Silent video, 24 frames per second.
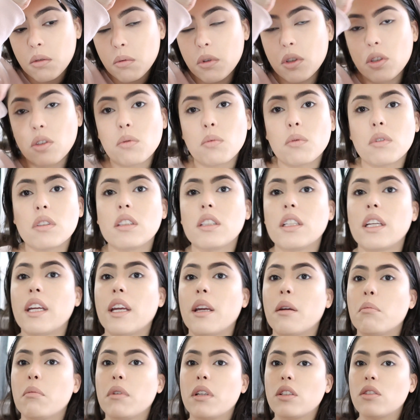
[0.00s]
Which one
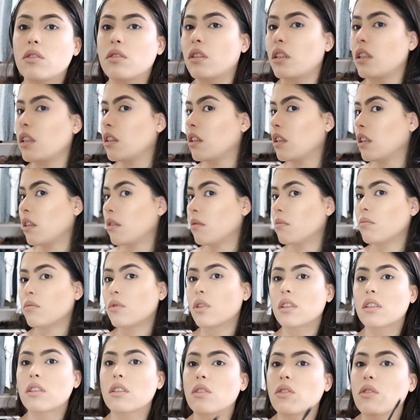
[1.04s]
day I might try that,
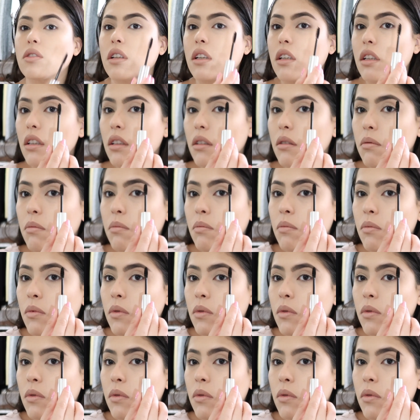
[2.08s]
just to try it.